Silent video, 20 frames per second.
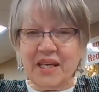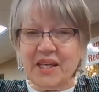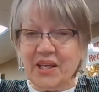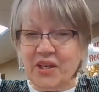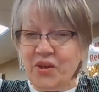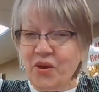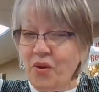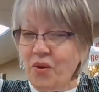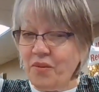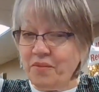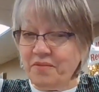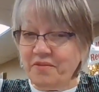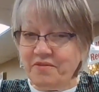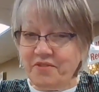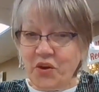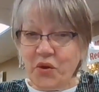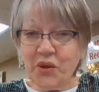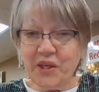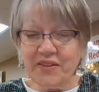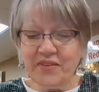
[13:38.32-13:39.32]
you know,
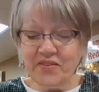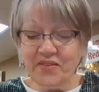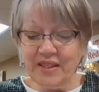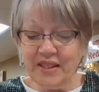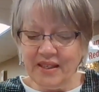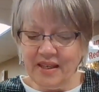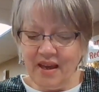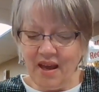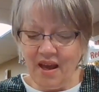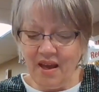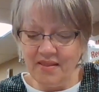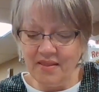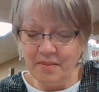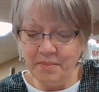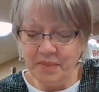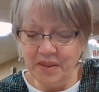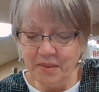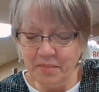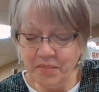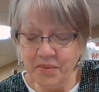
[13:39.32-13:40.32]
focusing on
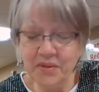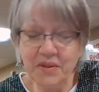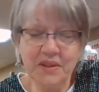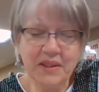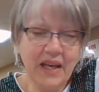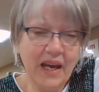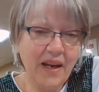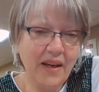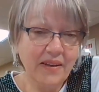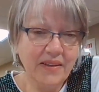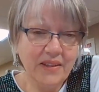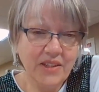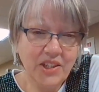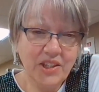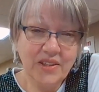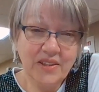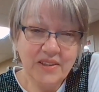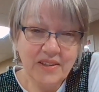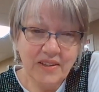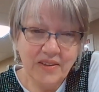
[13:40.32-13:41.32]
people God
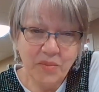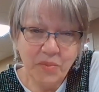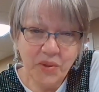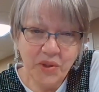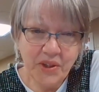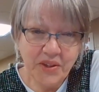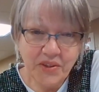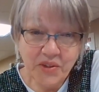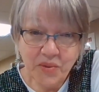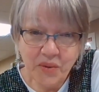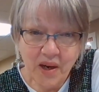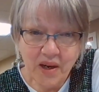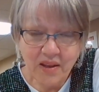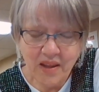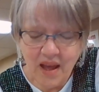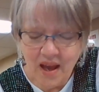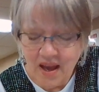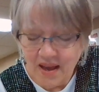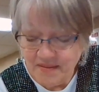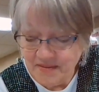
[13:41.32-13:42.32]
Jesus has put into our
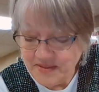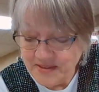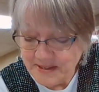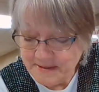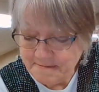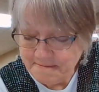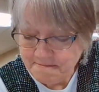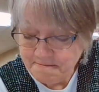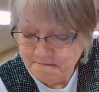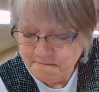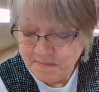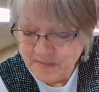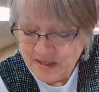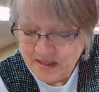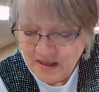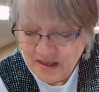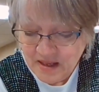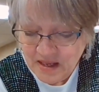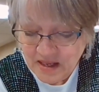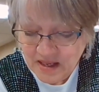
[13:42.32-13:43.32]
lives,
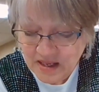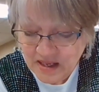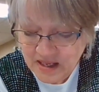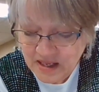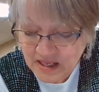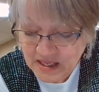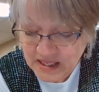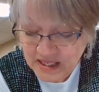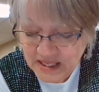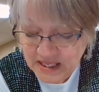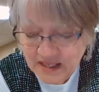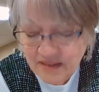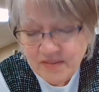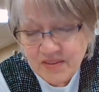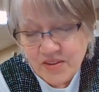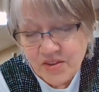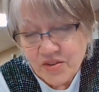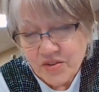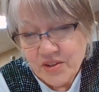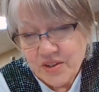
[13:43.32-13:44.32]

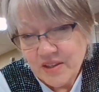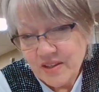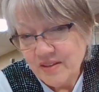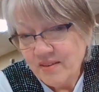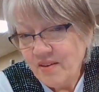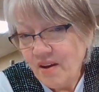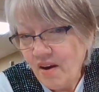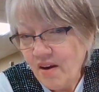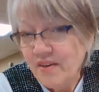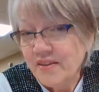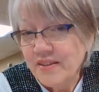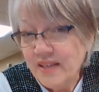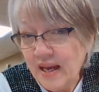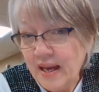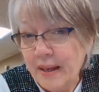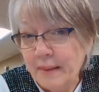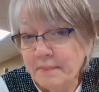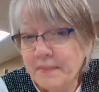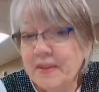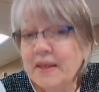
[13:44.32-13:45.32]
even during this hard
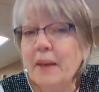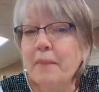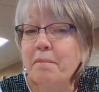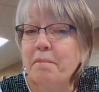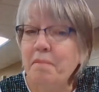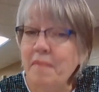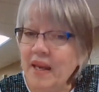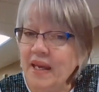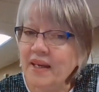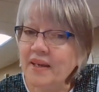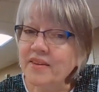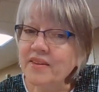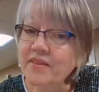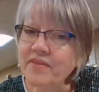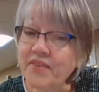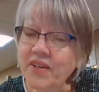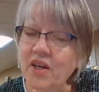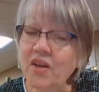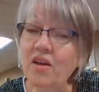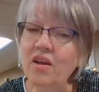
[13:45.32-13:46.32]
time, can make us
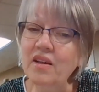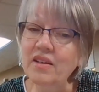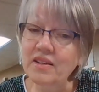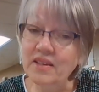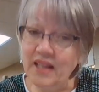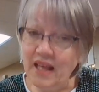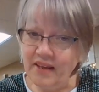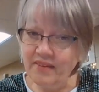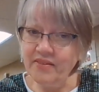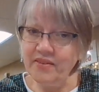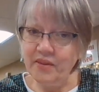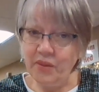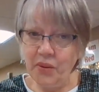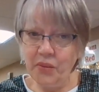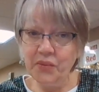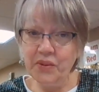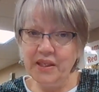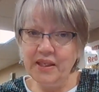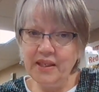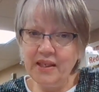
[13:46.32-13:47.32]
feel less
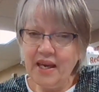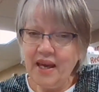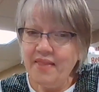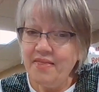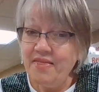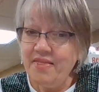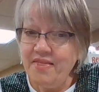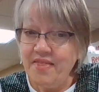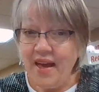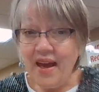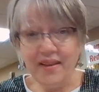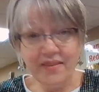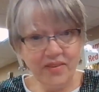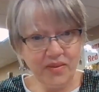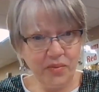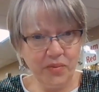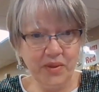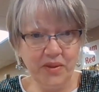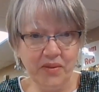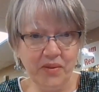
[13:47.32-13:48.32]
lonely. And
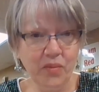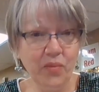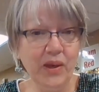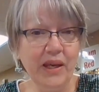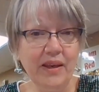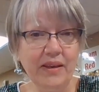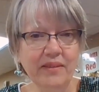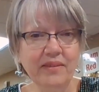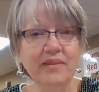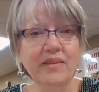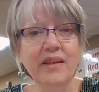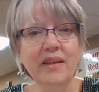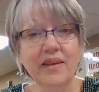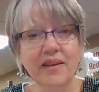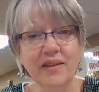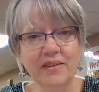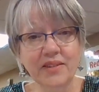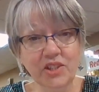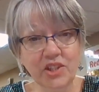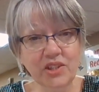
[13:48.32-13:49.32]
that's one of the ways that
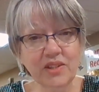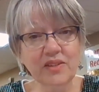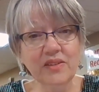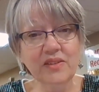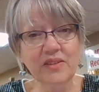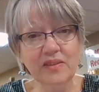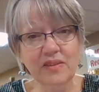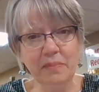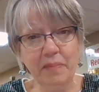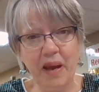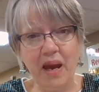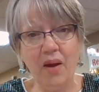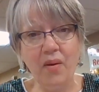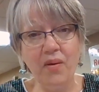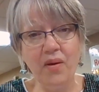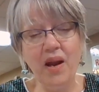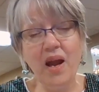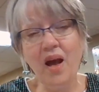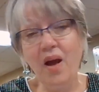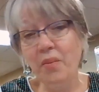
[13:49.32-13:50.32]
Jesus'
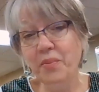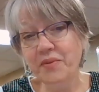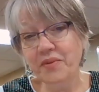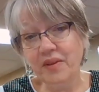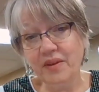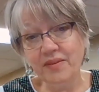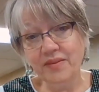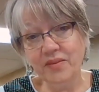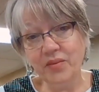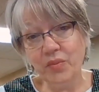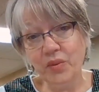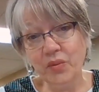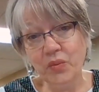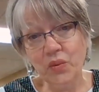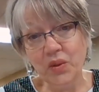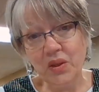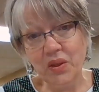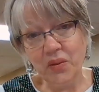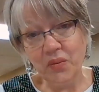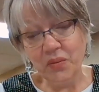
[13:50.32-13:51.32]
power helps us when
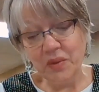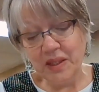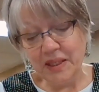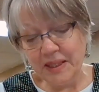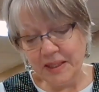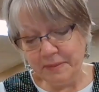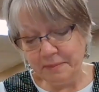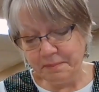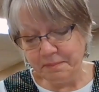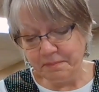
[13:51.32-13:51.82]
we're lonely.